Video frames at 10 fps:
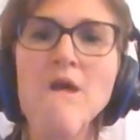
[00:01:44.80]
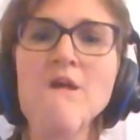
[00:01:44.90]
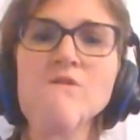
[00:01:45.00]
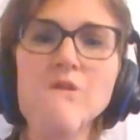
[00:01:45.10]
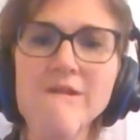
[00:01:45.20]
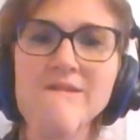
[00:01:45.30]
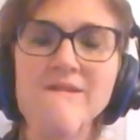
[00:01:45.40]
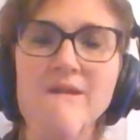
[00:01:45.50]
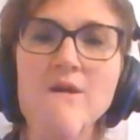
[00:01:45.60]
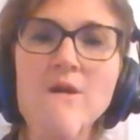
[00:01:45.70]
So like I said,
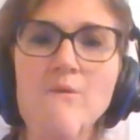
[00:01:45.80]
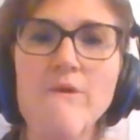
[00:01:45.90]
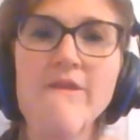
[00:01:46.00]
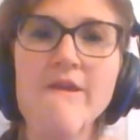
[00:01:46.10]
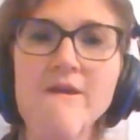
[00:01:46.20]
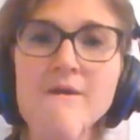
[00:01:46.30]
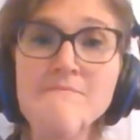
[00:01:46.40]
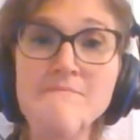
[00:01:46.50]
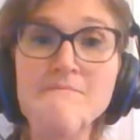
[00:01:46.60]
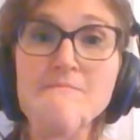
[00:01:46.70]
we think
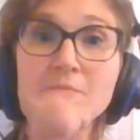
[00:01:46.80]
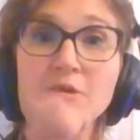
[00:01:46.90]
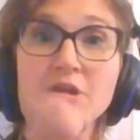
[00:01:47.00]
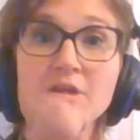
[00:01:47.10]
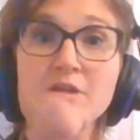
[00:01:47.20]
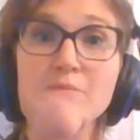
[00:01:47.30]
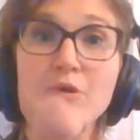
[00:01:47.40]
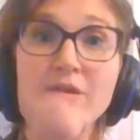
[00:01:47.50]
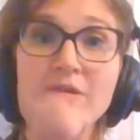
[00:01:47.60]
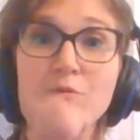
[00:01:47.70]
we take a deep
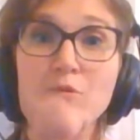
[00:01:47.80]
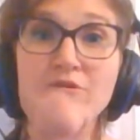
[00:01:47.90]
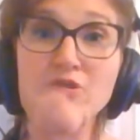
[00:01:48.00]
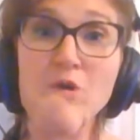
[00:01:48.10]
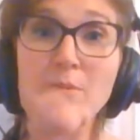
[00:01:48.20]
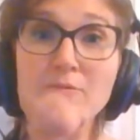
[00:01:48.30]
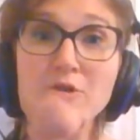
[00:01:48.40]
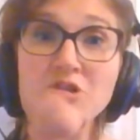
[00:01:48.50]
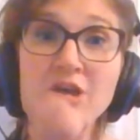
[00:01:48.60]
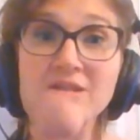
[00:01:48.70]
breath and we trump up our
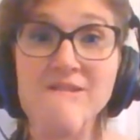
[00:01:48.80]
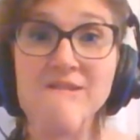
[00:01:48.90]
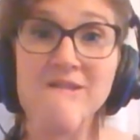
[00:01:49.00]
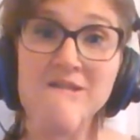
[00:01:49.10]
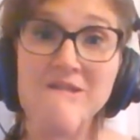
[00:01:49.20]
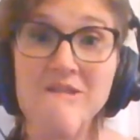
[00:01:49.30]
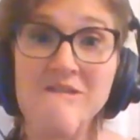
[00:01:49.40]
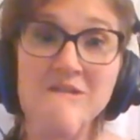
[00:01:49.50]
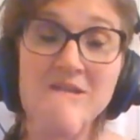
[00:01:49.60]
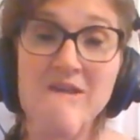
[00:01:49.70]
chest and this
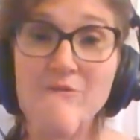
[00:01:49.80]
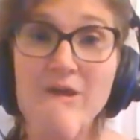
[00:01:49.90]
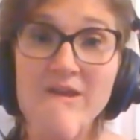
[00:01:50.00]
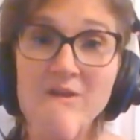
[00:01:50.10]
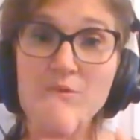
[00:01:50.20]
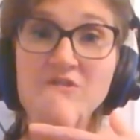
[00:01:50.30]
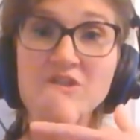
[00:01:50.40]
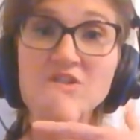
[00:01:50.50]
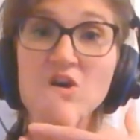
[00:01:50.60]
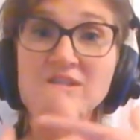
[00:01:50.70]
is it, right? And we've just
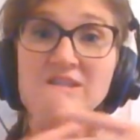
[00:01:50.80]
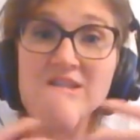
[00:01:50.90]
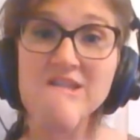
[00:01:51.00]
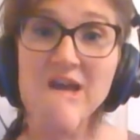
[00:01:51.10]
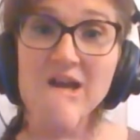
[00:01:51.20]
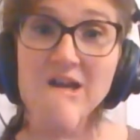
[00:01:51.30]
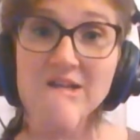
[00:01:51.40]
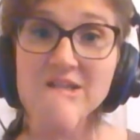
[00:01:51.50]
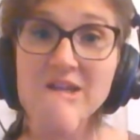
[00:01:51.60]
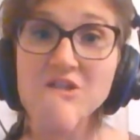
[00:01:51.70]
caused a ton of
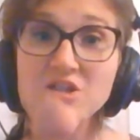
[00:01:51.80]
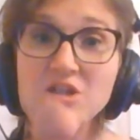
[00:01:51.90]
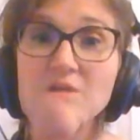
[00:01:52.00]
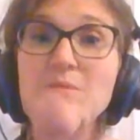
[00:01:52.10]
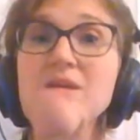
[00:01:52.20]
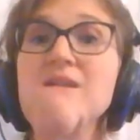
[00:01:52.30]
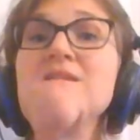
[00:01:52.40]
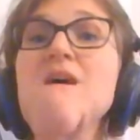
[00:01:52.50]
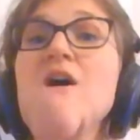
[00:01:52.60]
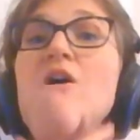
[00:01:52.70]
tension because
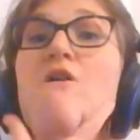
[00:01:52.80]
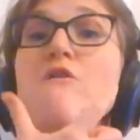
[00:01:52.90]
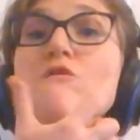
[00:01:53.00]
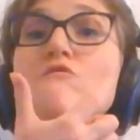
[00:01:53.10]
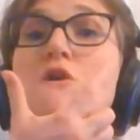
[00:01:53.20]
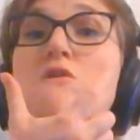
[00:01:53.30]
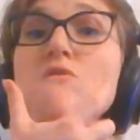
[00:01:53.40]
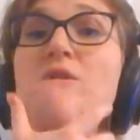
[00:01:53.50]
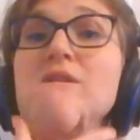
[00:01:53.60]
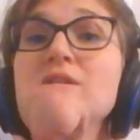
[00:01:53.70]
our throat
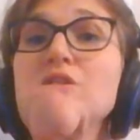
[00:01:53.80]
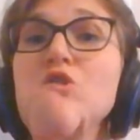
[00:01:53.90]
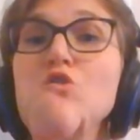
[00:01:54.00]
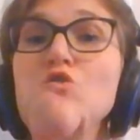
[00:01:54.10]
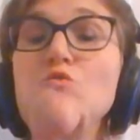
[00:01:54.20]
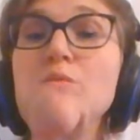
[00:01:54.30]
is a tube,